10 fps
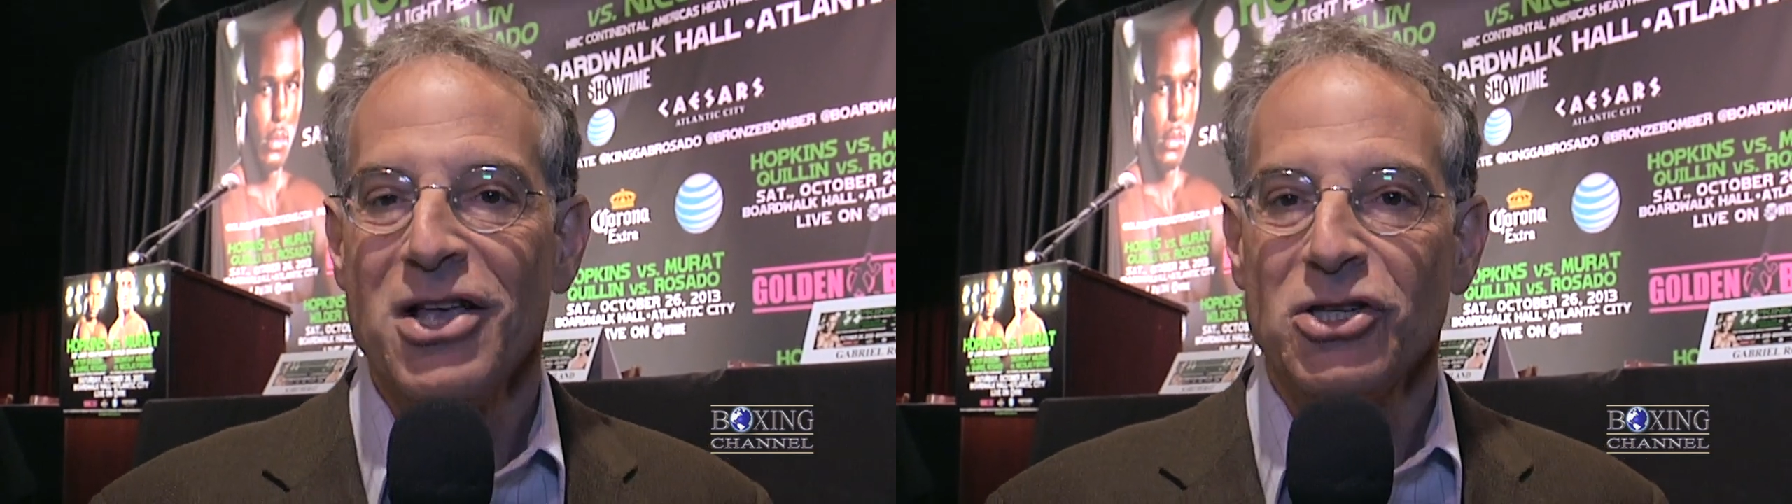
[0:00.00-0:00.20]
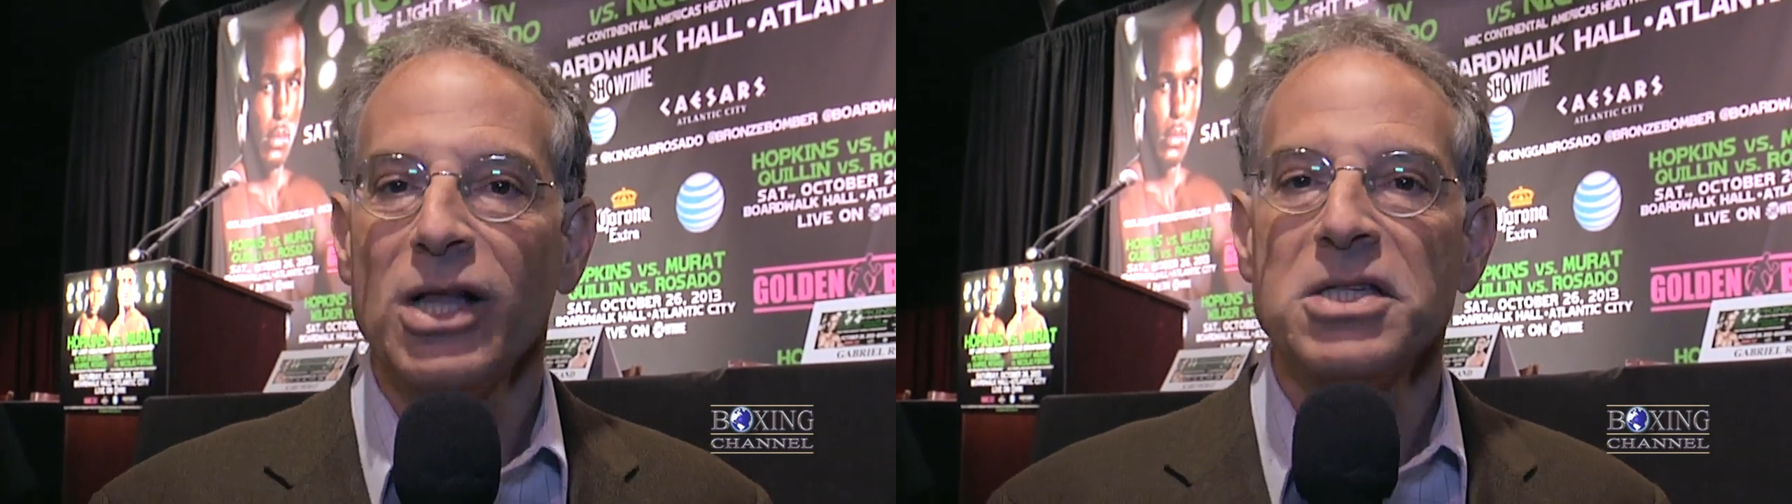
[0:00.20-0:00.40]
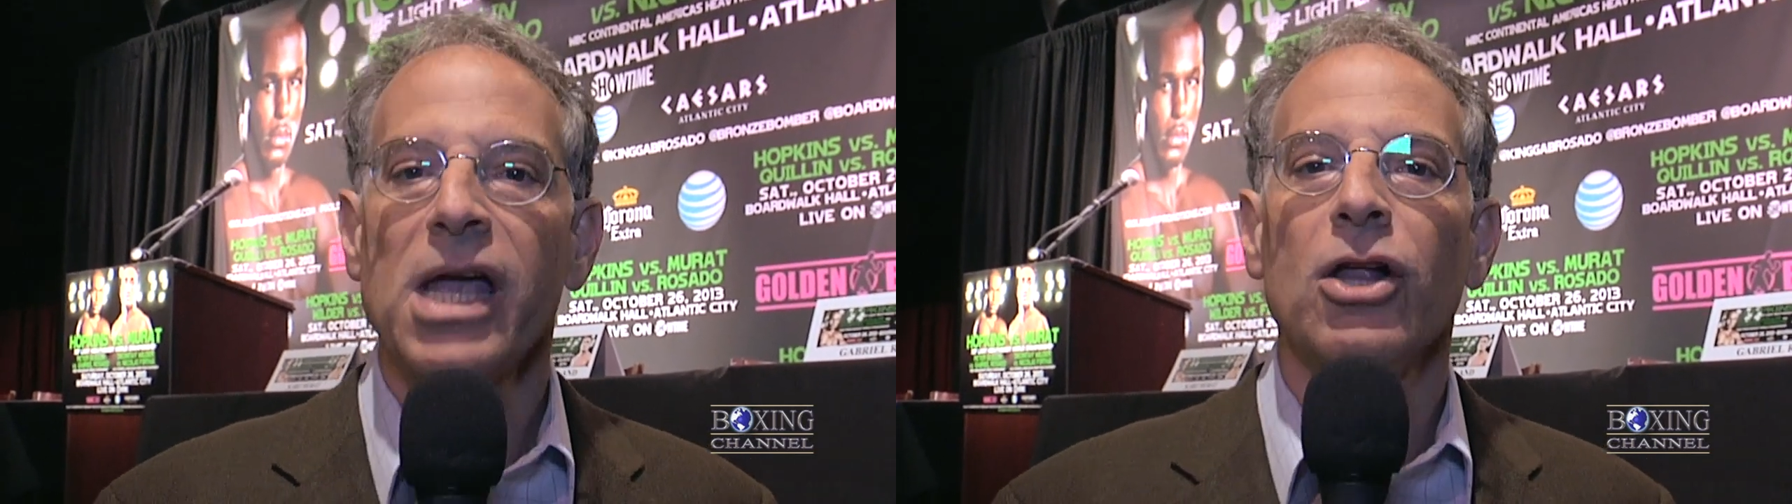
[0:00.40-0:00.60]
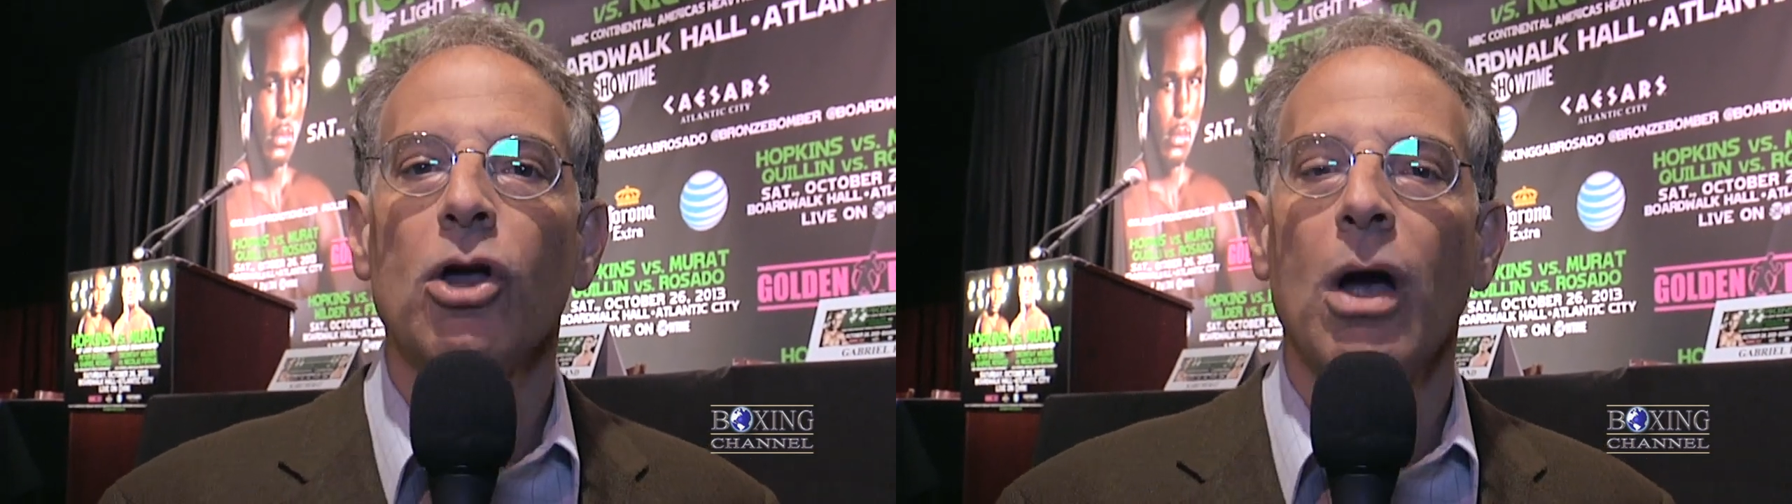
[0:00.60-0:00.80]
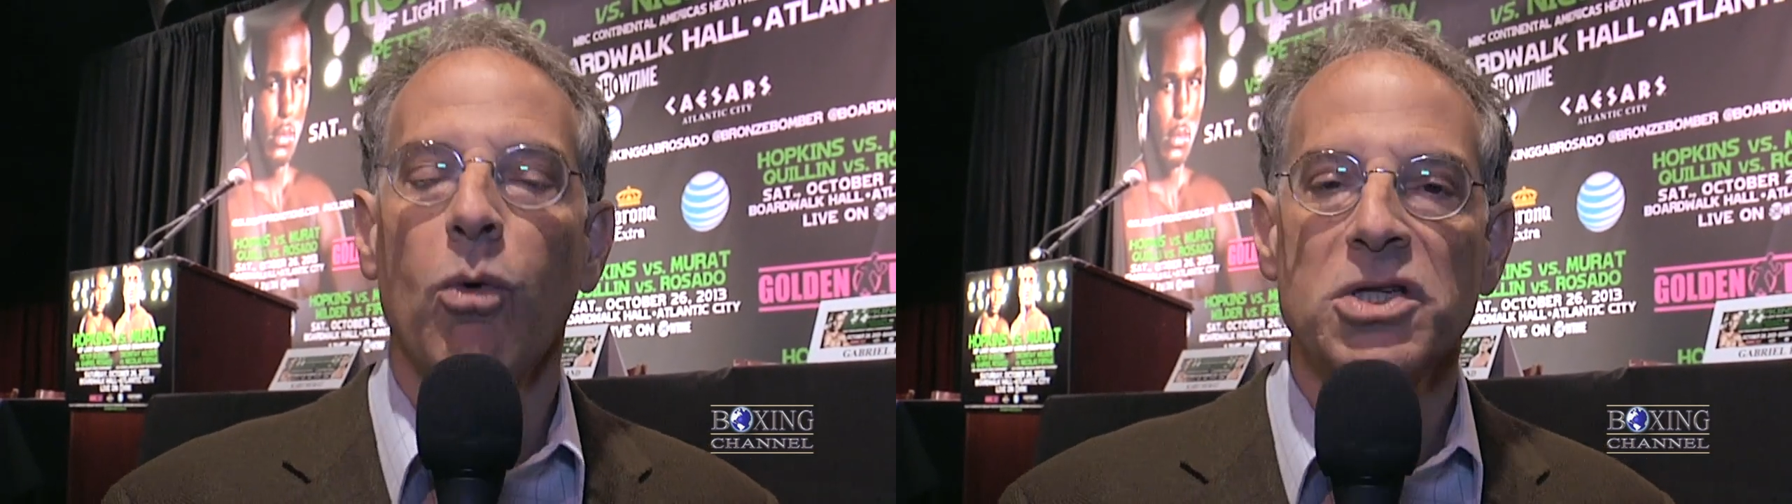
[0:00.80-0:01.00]
So let's take a
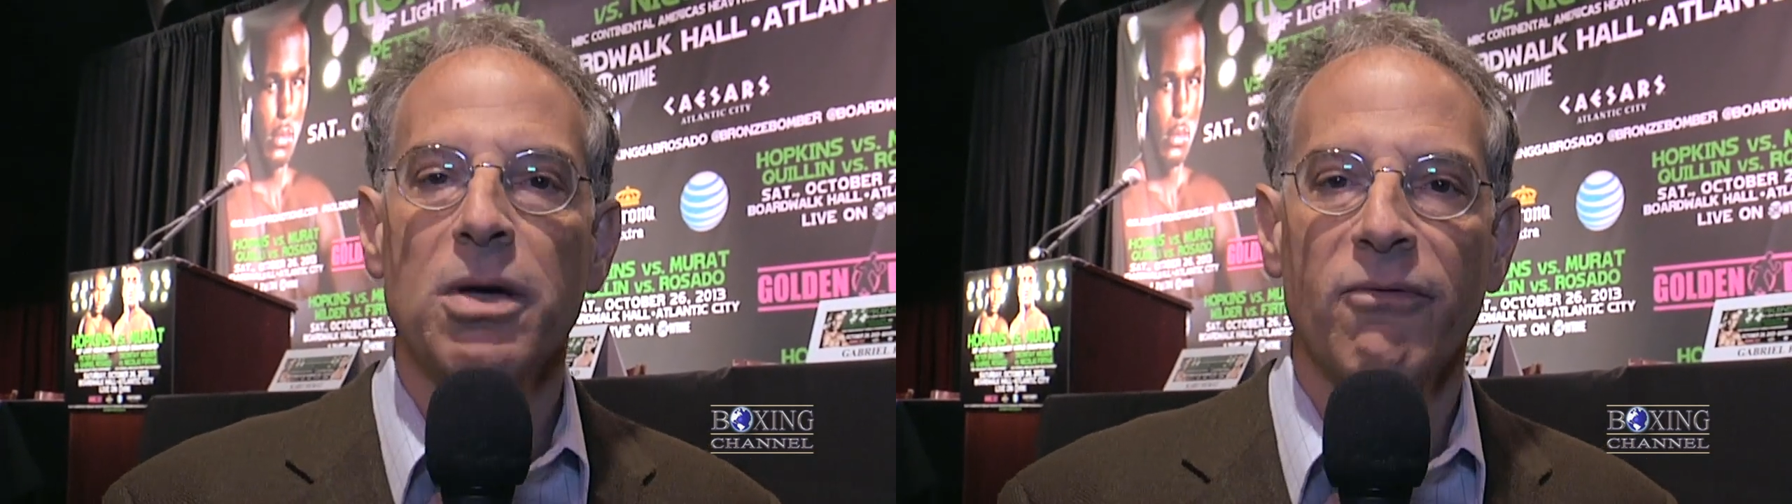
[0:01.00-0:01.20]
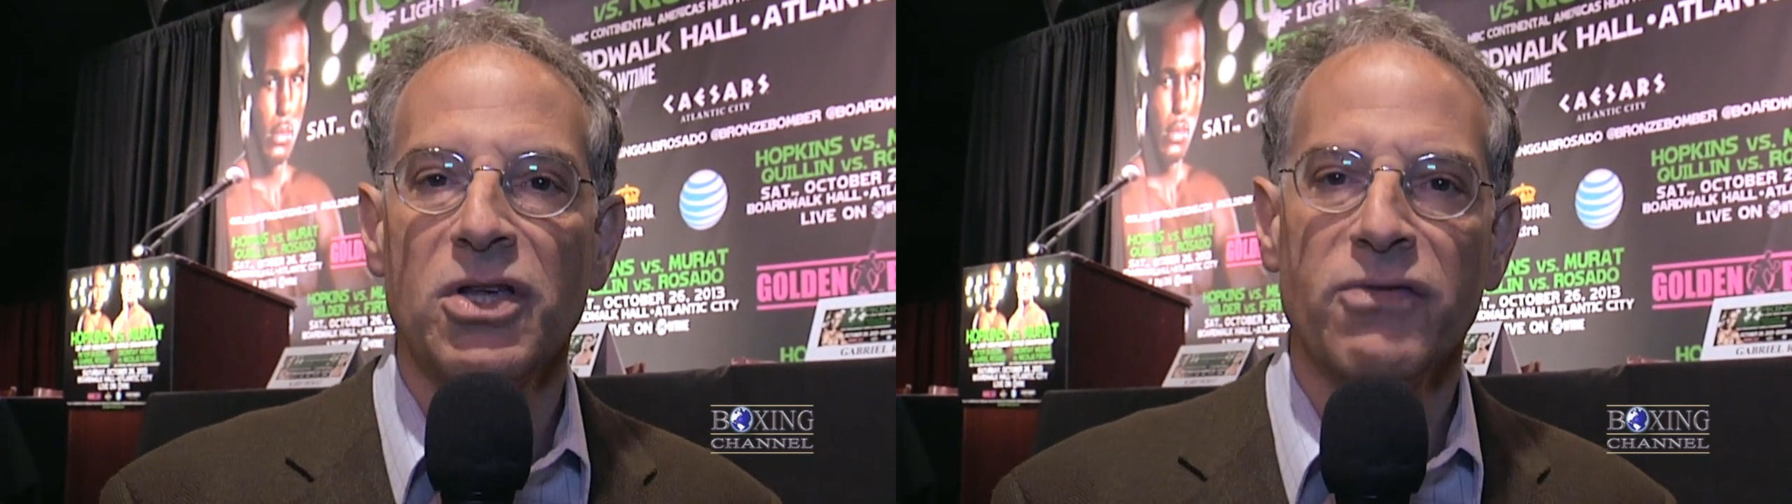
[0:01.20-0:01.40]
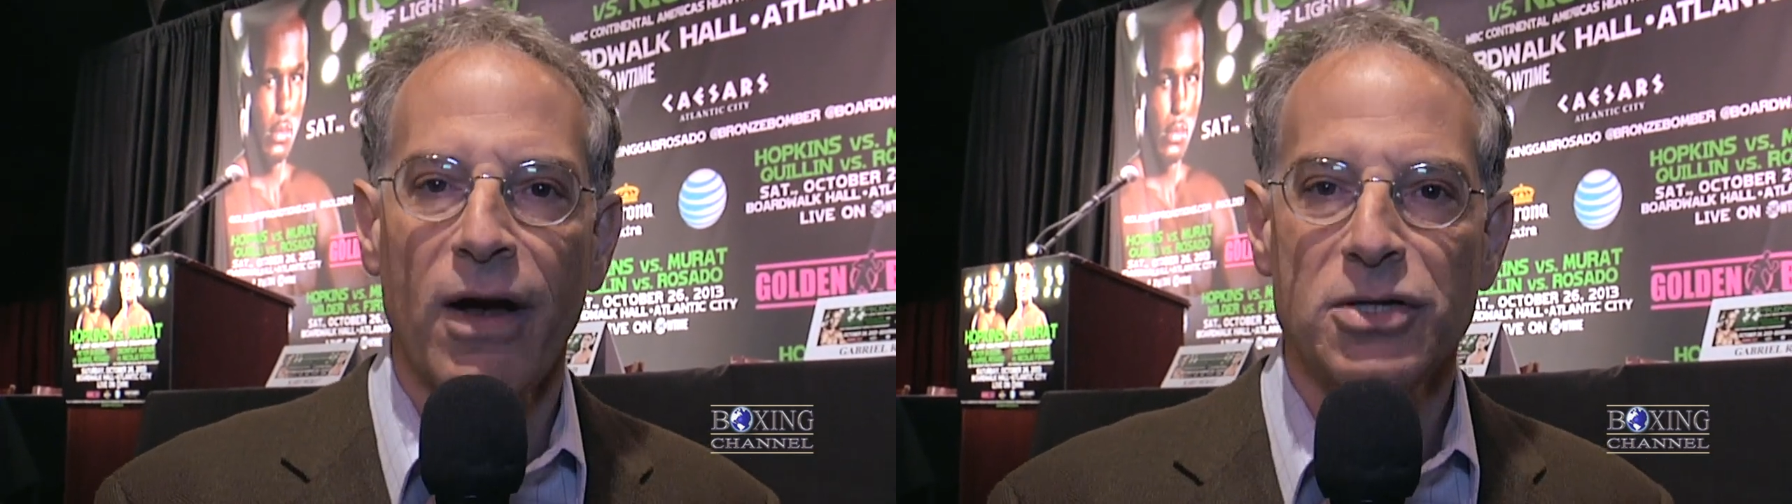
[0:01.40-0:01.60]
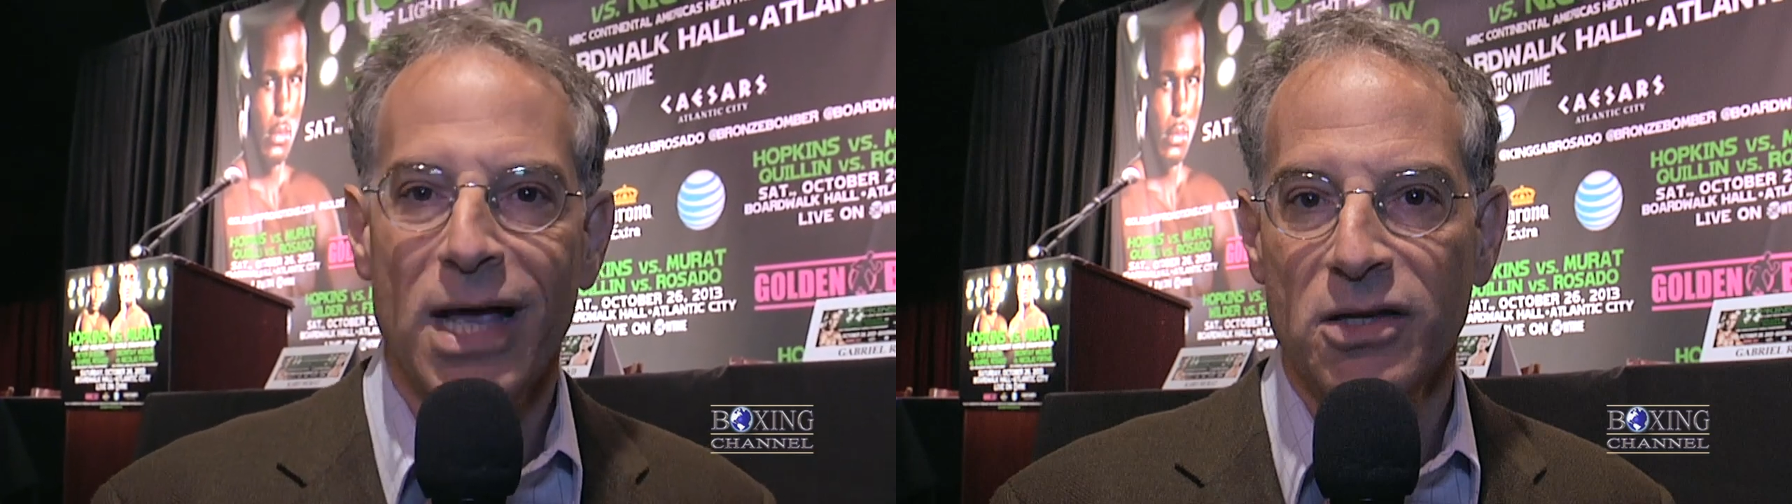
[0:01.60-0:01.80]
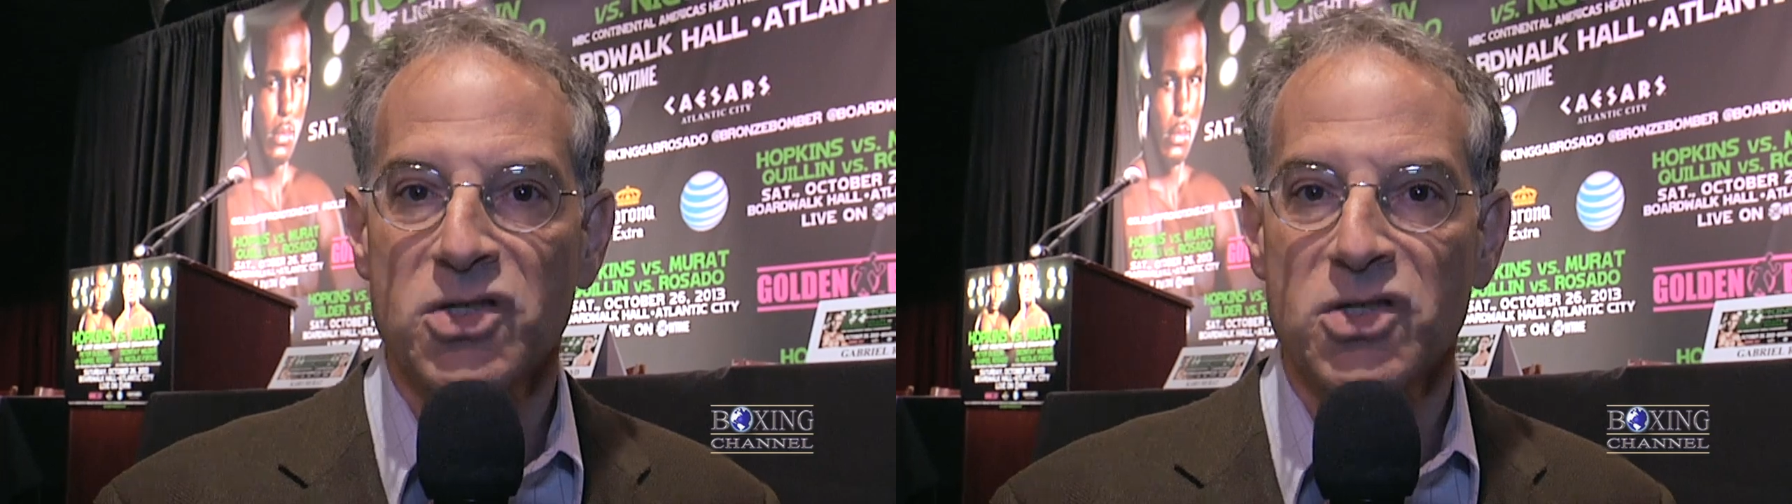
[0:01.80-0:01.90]
look at what some of these fighters had